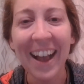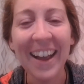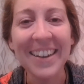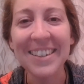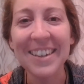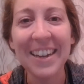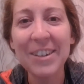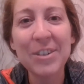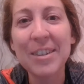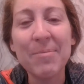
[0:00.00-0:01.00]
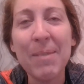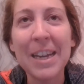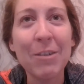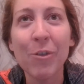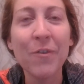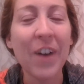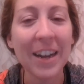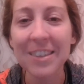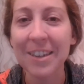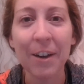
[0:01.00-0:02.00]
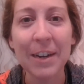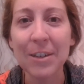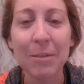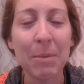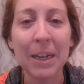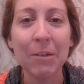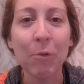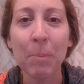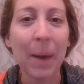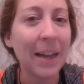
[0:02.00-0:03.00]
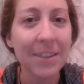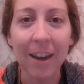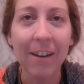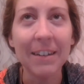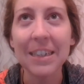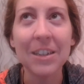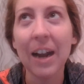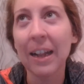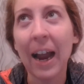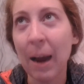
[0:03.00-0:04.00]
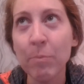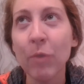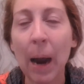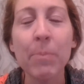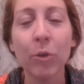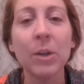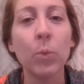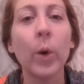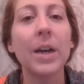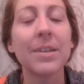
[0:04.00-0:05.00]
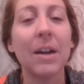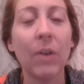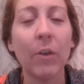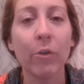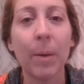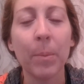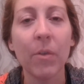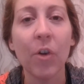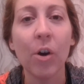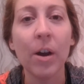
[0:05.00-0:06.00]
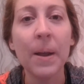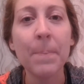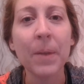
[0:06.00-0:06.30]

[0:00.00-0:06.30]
And it doesn't make you run faster, it doesn't make you run better. I'm running worse than I've ever run before.